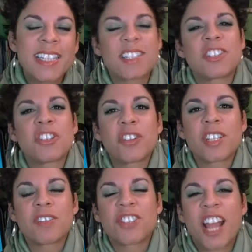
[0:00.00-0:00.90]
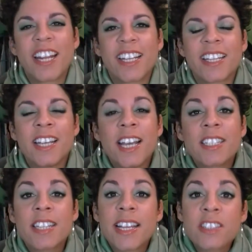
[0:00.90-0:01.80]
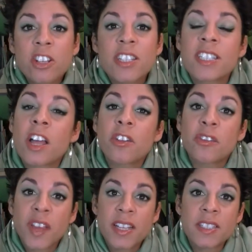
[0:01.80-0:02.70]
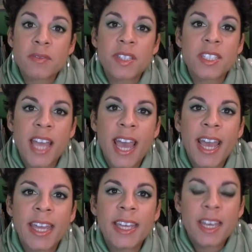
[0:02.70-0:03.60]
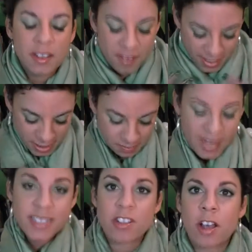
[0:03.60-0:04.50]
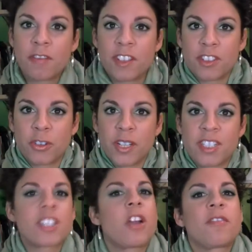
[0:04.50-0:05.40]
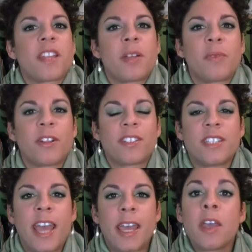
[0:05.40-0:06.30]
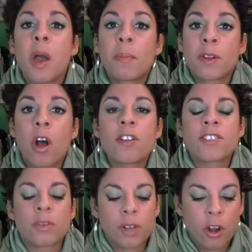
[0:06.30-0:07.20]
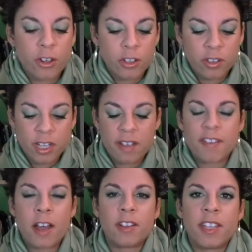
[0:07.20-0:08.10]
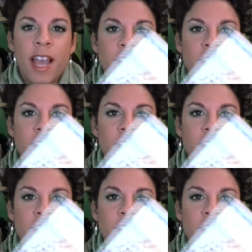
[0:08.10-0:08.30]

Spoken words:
and this is Degrees of Shining. Today's look is another face of the day. In fact, it's based off this green scarf that I'm wearing today, but also an article that I found in the